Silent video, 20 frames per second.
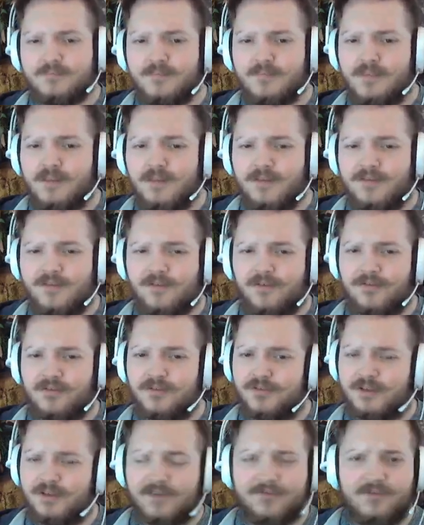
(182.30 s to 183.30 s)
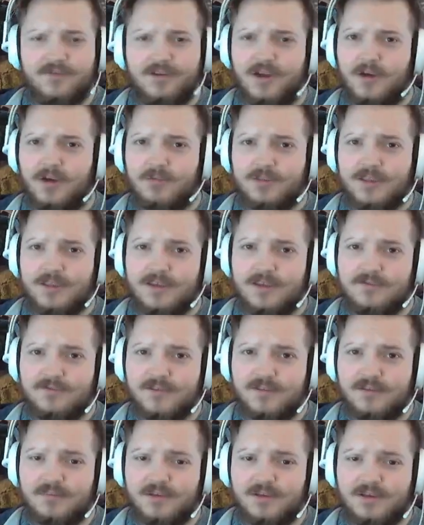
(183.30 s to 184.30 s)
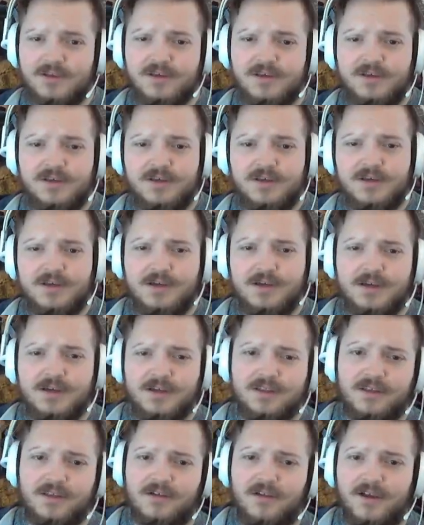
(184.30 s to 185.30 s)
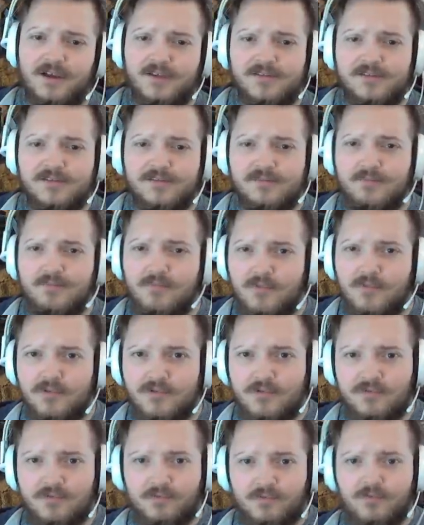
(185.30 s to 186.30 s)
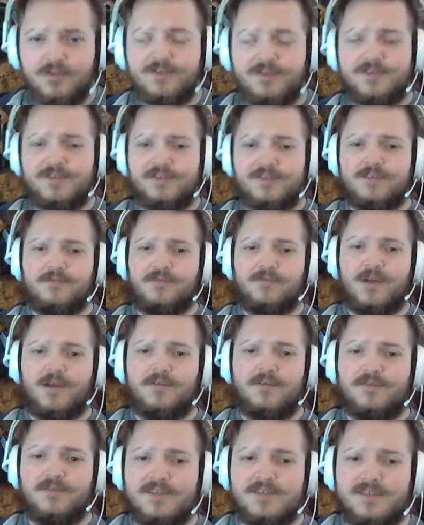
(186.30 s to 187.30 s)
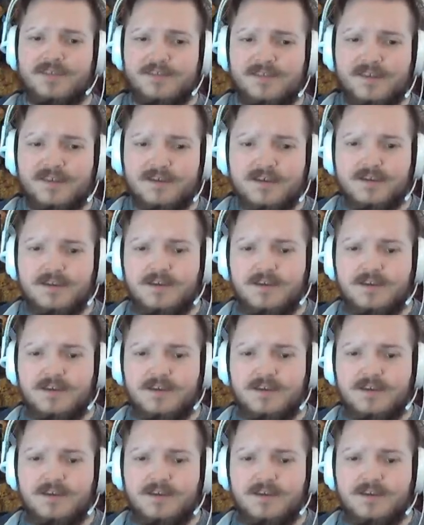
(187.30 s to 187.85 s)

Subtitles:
So they're definitely not what they used to be. The class is more oriented around CCing.